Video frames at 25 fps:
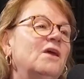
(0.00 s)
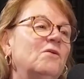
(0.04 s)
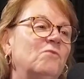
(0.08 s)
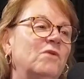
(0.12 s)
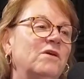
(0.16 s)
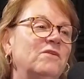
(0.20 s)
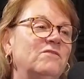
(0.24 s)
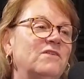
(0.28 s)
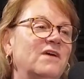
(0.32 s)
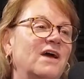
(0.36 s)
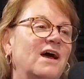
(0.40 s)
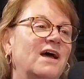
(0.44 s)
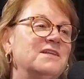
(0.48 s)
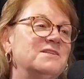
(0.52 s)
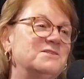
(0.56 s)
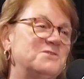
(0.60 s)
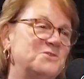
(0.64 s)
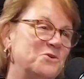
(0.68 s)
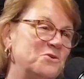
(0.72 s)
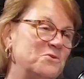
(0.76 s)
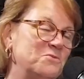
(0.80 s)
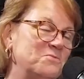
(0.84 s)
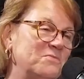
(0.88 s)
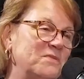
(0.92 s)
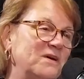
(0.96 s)
We've got
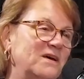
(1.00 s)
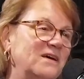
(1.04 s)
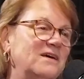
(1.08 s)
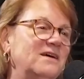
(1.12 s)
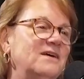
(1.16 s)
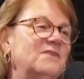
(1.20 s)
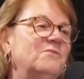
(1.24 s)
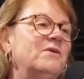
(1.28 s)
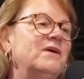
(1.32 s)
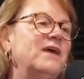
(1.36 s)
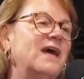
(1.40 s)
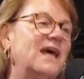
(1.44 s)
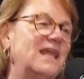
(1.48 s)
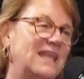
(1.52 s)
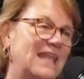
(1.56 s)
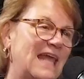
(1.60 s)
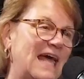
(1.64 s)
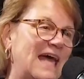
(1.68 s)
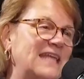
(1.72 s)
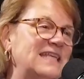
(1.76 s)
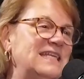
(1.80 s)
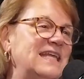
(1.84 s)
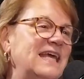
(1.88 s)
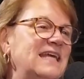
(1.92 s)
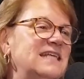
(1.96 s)
Zumba. We got
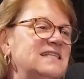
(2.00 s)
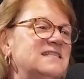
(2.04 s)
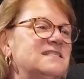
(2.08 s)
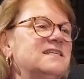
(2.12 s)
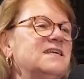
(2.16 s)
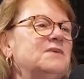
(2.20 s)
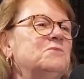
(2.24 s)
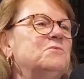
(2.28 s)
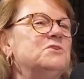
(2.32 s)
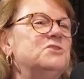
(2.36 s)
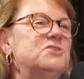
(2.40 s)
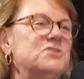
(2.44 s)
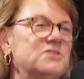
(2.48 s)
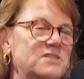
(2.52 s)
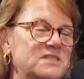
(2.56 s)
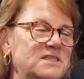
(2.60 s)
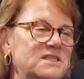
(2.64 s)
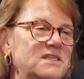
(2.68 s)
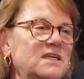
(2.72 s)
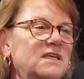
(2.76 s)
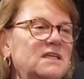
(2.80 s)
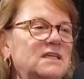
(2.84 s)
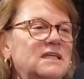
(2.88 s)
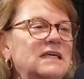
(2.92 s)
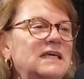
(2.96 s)
line dancing, which is
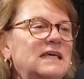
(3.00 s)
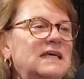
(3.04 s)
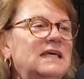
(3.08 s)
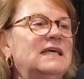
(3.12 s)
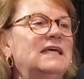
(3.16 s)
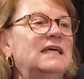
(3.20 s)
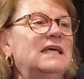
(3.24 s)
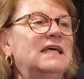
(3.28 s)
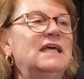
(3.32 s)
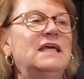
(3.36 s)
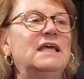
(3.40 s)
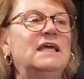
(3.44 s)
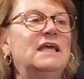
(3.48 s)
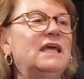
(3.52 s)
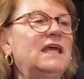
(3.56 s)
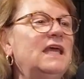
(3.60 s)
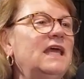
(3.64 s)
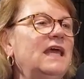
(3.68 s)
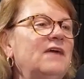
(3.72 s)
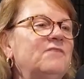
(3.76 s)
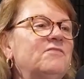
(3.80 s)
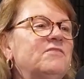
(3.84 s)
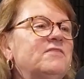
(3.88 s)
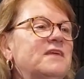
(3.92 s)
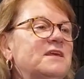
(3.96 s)
still,
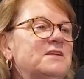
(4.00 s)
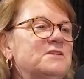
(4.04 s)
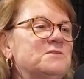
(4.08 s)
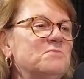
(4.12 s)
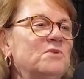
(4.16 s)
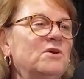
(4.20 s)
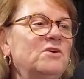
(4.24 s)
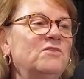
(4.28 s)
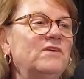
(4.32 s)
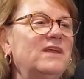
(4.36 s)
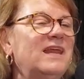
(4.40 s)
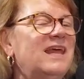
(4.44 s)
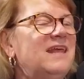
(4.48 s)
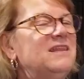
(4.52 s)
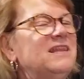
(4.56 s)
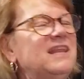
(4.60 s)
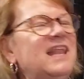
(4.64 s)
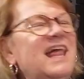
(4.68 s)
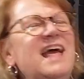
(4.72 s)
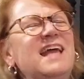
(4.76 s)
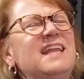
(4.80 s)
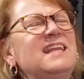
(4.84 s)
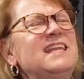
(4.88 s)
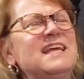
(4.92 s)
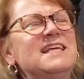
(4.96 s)
everything's moving. And
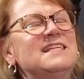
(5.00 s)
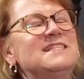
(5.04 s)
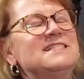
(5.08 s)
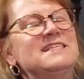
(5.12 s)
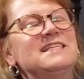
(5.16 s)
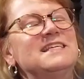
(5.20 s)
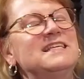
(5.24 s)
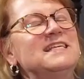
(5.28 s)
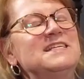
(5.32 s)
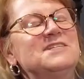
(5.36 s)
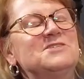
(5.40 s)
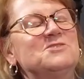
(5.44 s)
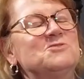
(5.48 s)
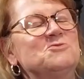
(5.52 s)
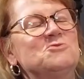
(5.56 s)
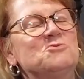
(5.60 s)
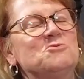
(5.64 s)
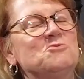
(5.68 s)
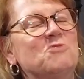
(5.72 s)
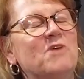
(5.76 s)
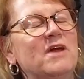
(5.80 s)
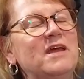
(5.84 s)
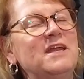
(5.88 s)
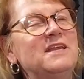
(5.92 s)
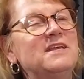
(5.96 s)
line dancing is
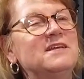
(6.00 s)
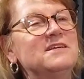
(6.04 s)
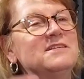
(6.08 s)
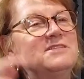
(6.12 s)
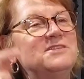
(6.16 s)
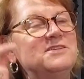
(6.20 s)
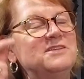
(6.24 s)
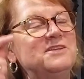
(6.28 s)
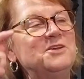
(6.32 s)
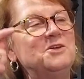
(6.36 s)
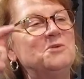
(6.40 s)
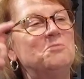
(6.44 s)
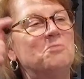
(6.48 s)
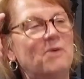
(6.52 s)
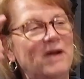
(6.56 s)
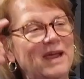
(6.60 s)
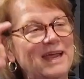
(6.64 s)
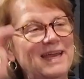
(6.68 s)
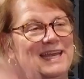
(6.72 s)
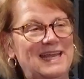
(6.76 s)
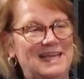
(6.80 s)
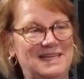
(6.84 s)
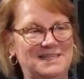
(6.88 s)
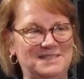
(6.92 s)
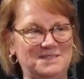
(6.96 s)
great because your
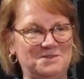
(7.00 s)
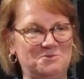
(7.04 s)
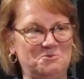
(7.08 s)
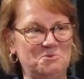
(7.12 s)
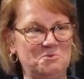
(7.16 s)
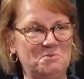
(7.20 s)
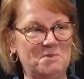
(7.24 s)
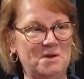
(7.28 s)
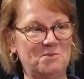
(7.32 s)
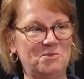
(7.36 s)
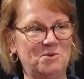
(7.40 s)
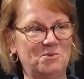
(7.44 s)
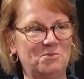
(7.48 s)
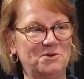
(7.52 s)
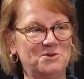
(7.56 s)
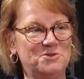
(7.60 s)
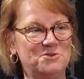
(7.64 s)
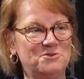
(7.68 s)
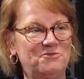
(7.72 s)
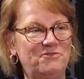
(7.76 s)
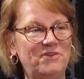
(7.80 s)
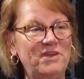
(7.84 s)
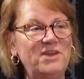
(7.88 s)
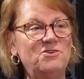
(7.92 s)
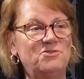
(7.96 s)
brain has to remember what
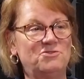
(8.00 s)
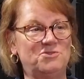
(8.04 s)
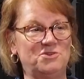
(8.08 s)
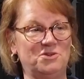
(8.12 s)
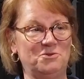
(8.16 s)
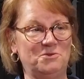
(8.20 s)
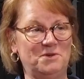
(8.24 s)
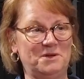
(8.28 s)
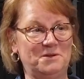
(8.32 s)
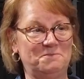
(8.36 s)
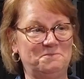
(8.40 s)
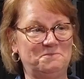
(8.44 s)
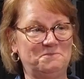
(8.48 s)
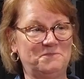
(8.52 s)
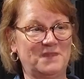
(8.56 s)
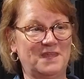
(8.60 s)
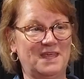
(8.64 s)
your feet are doing.